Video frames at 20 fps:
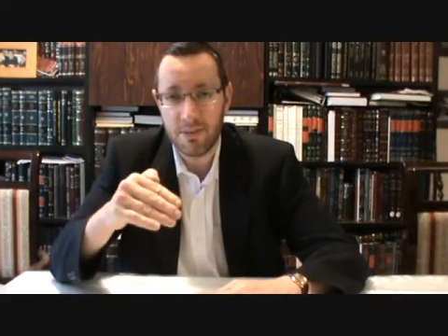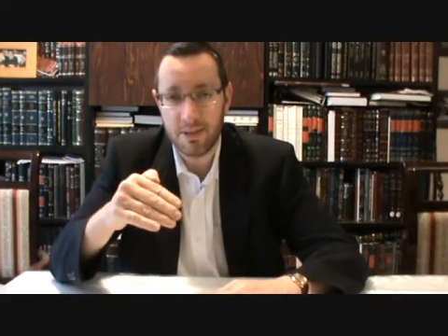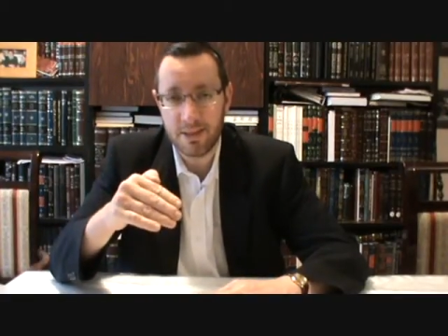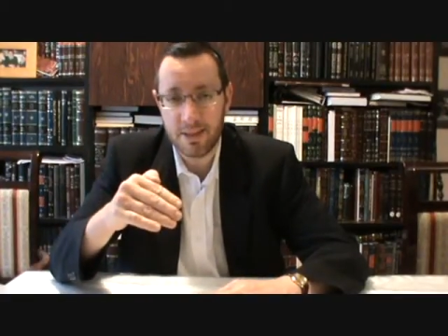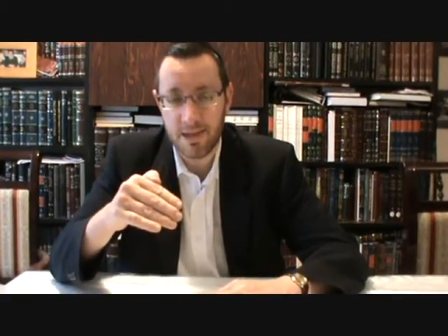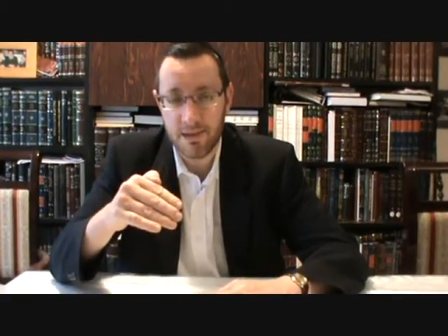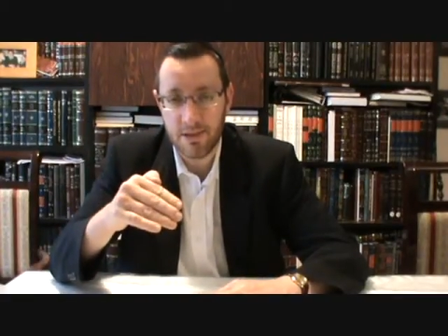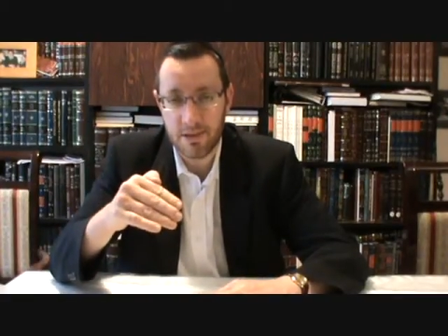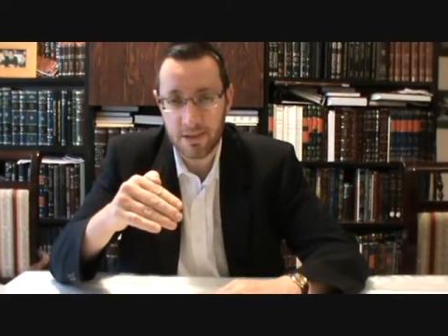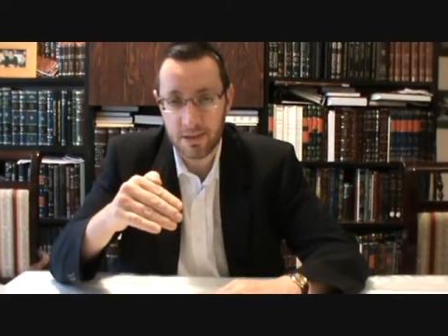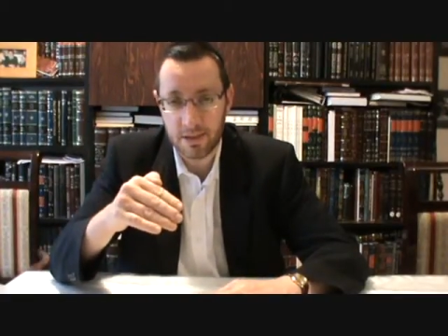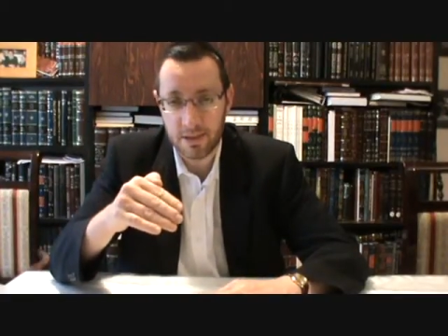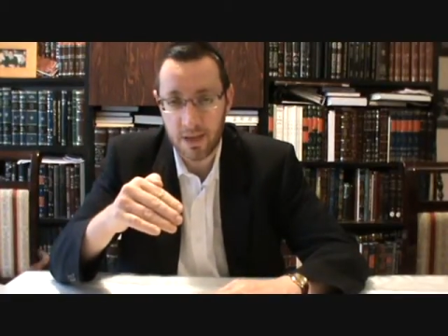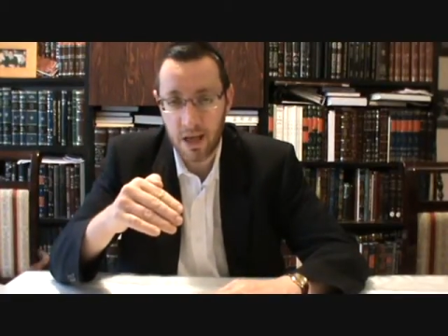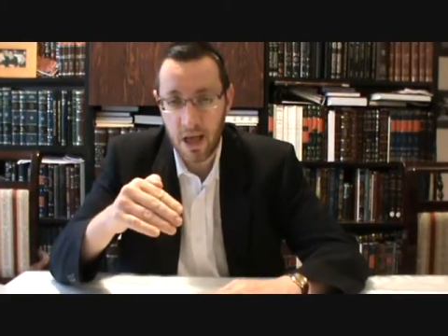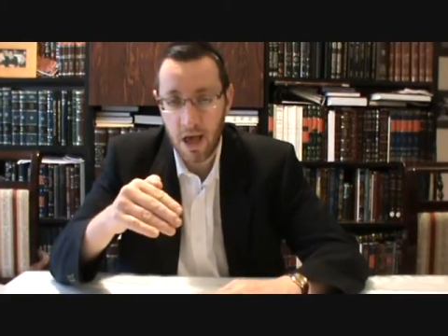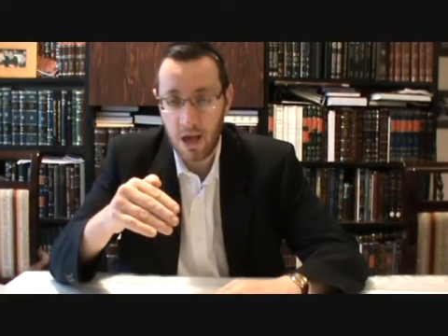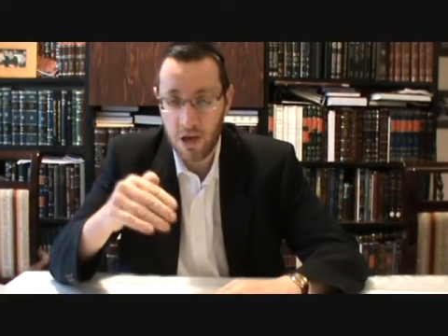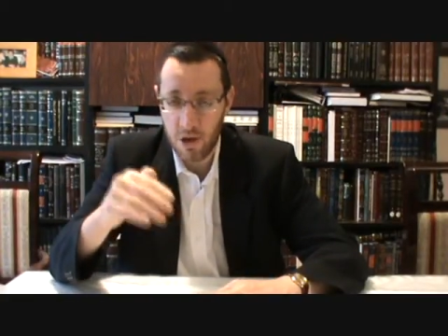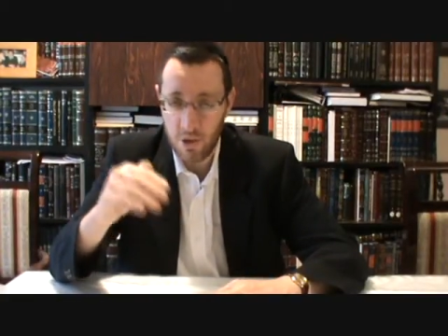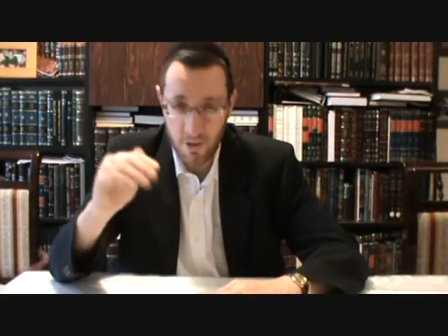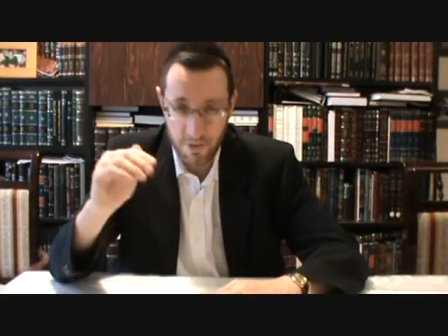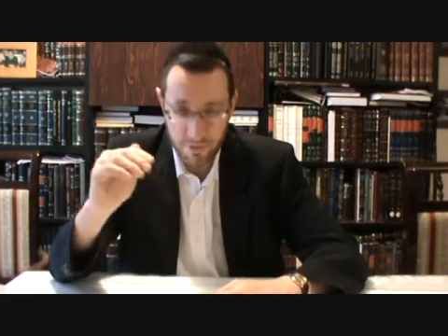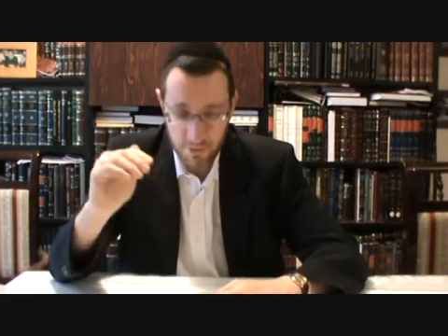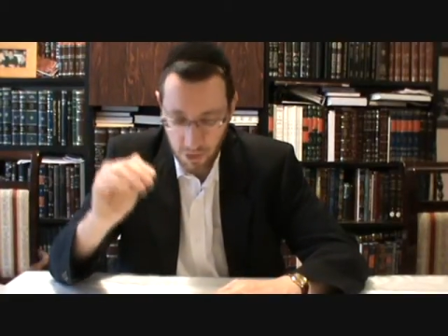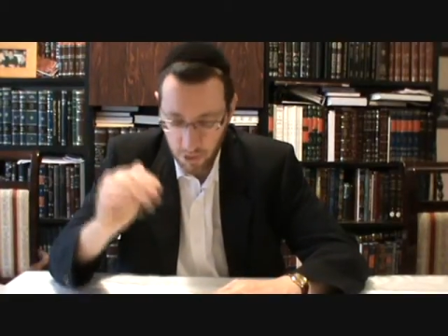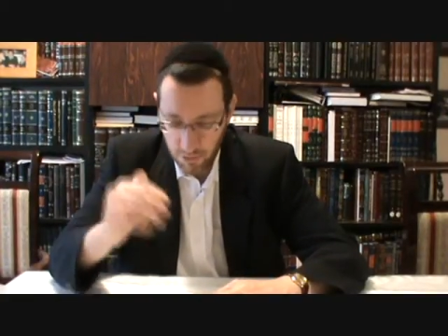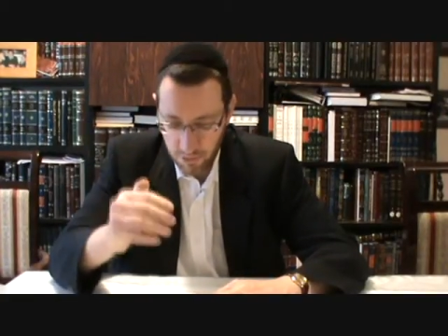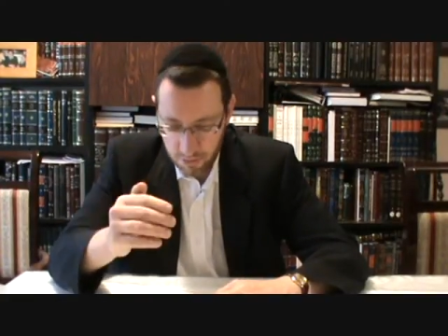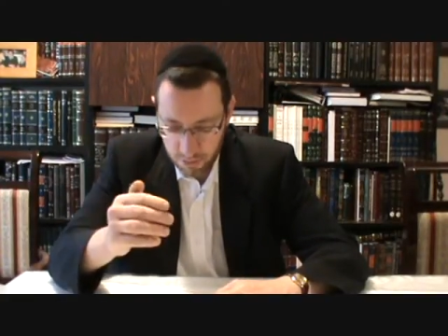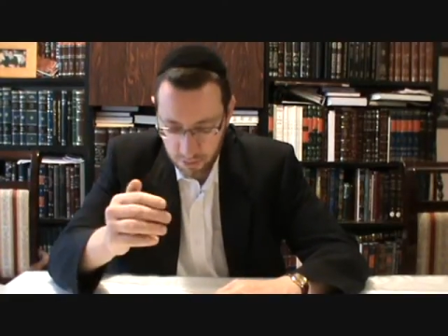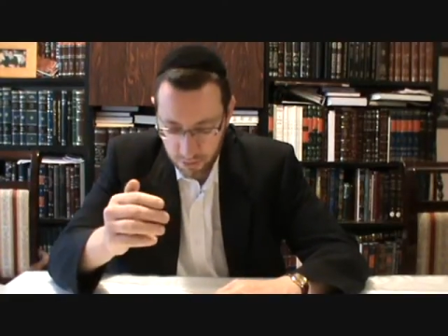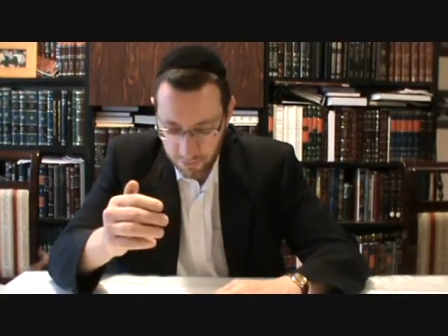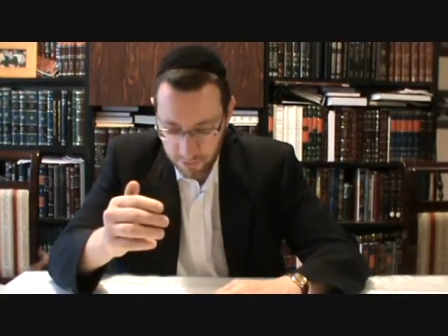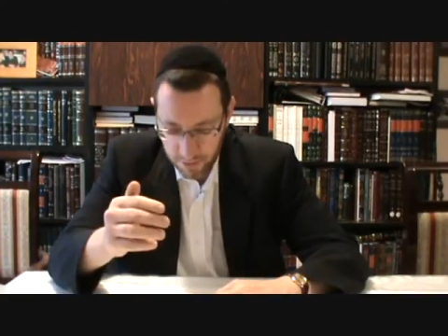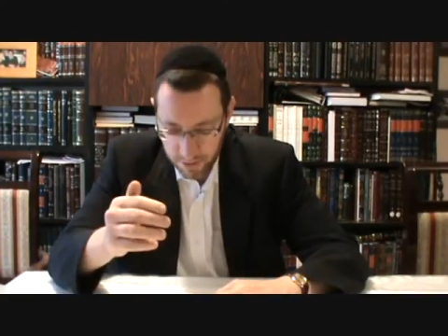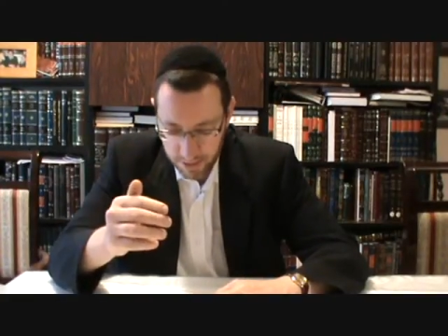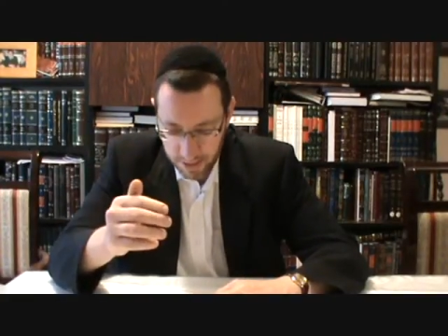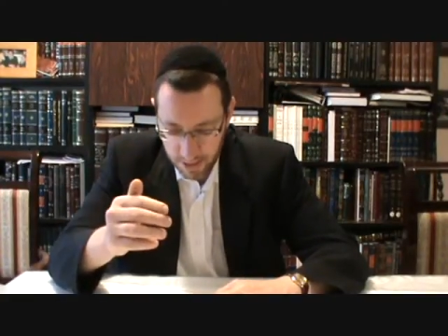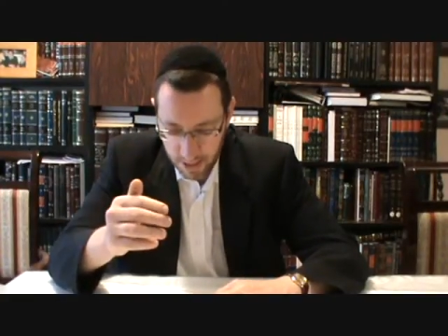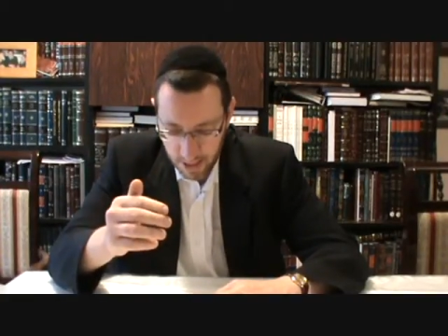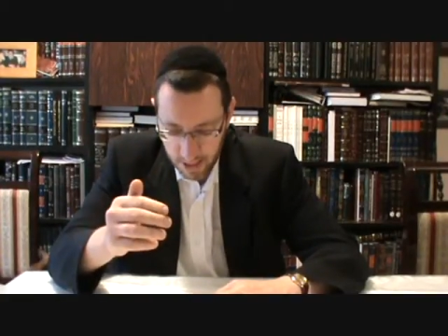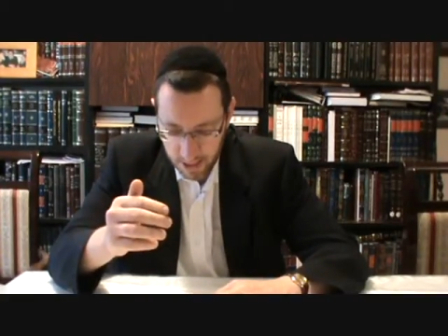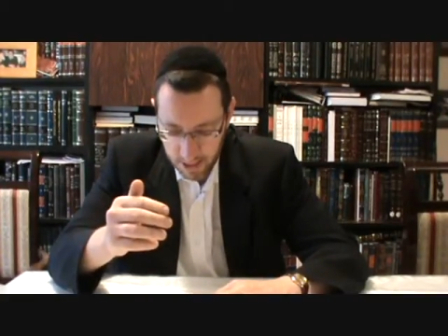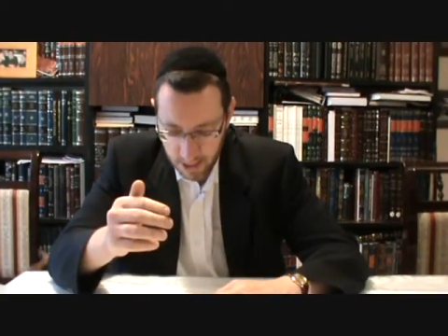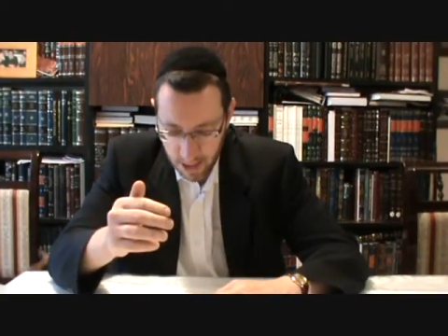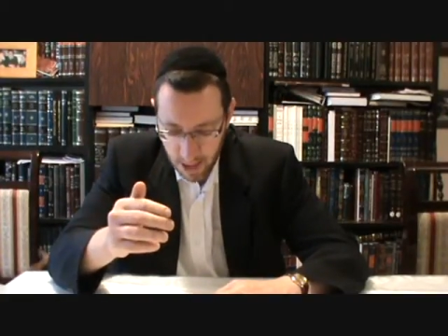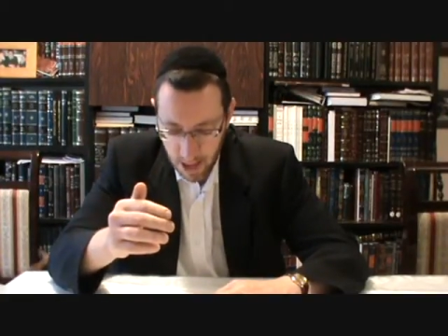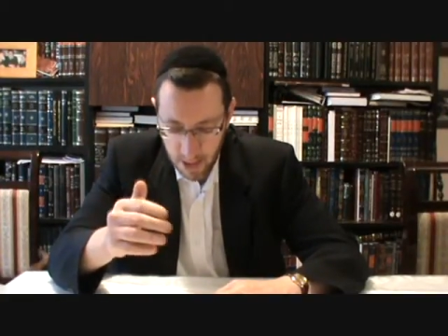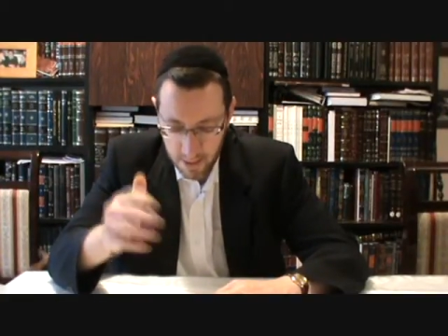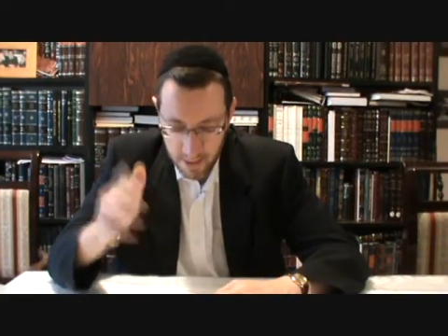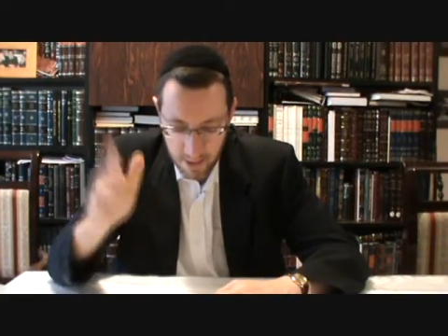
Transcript: materials you have not removed the stain,